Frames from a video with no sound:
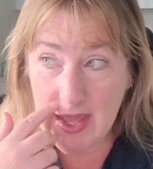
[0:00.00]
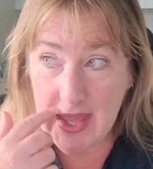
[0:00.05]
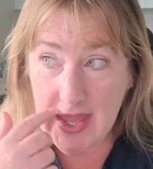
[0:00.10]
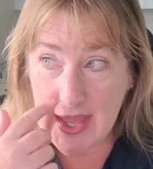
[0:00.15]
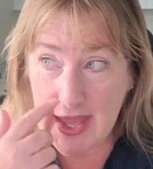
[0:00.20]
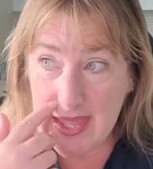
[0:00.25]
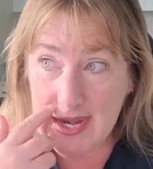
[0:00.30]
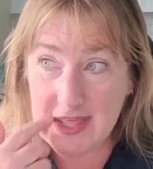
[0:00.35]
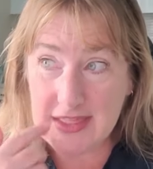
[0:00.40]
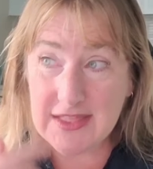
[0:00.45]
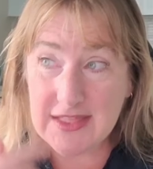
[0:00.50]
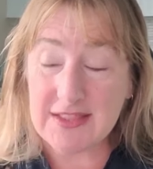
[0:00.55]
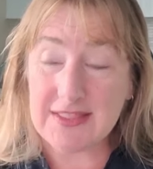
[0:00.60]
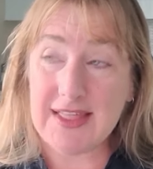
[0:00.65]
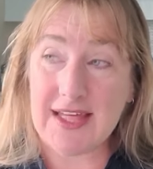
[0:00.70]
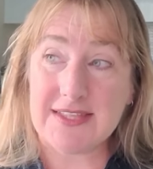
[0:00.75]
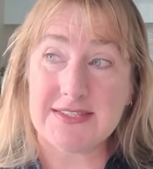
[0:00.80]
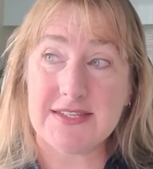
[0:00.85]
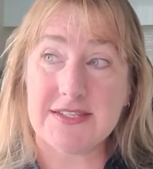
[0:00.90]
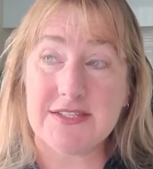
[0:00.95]
And I think
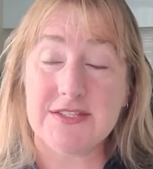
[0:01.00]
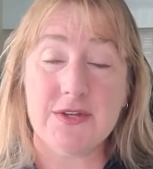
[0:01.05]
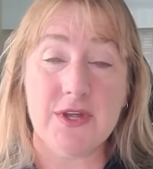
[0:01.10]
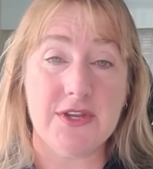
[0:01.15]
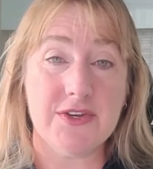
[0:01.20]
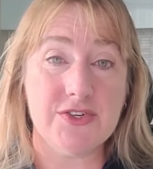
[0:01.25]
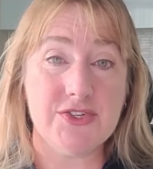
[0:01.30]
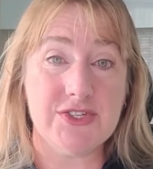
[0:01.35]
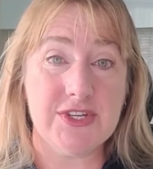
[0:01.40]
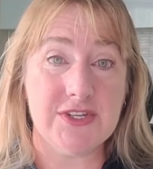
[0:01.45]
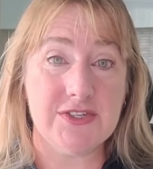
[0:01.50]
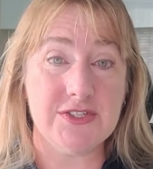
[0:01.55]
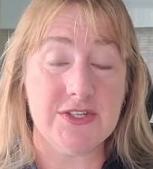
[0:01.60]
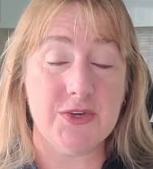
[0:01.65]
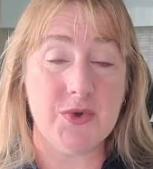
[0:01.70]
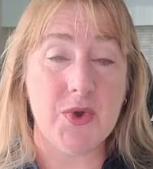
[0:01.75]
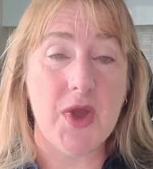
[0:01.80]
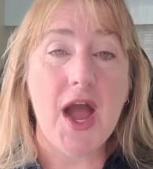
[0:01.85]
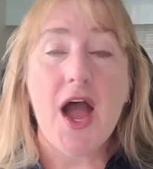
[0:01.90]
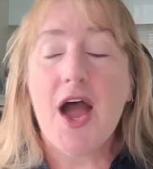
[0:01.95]
that's it to understand too.
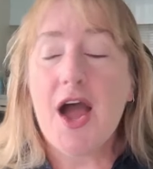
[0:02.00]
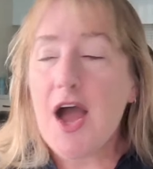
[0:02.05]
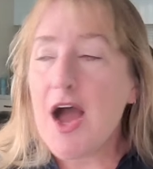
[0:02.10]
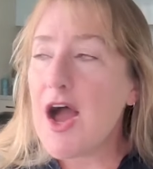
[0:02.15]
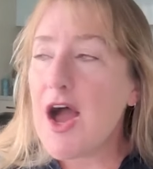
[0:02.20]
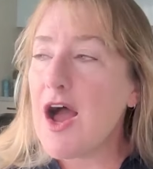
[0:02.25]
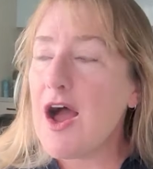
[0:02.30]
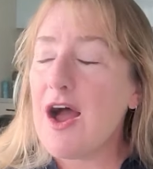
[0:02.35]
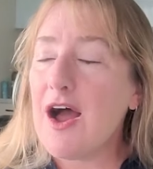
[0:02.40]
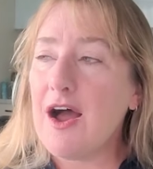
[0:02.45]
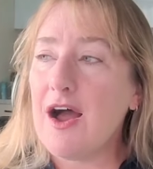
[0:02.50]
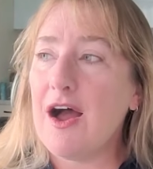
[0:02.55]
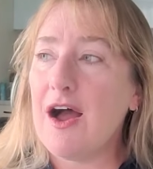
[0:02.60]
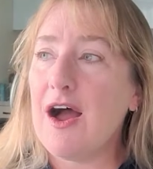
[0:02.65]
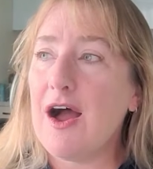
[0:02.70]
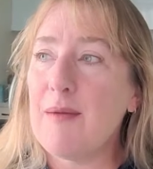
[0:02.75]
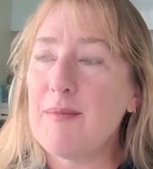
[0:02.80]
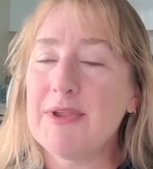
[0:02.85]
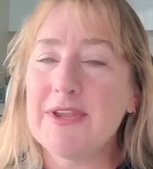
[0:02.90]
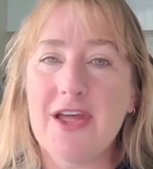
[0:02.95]
Uh,
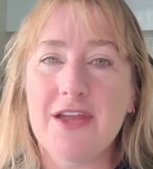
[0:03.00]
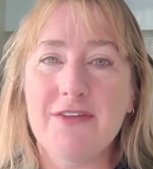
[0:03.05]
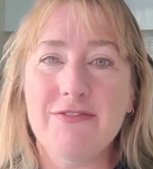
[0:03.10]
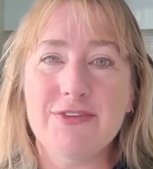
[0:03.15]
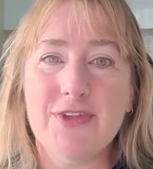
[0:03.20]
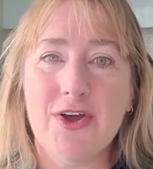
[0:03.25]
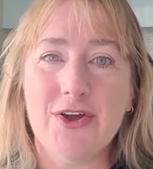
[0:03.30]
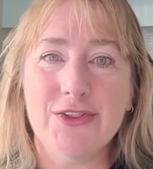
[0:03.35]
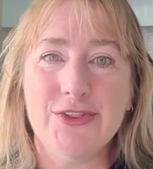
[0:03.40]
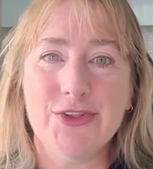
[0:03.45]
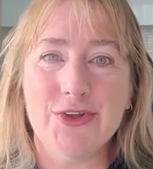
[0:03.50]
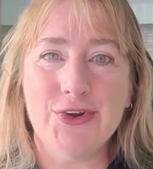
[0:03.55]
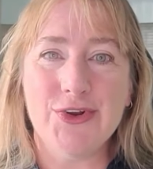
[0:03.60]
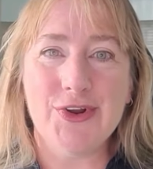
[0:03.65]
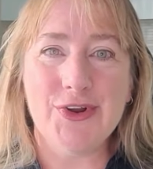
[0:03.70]
I'm a lifelong learner.